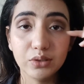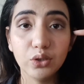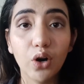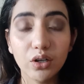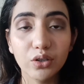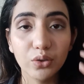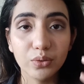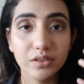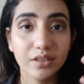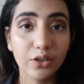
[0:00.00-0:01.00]
lot
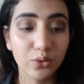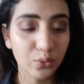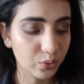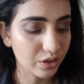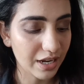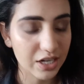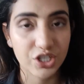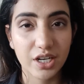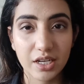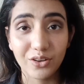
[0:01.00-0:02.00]
lower than your own
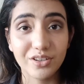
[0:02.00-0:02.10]
lash line,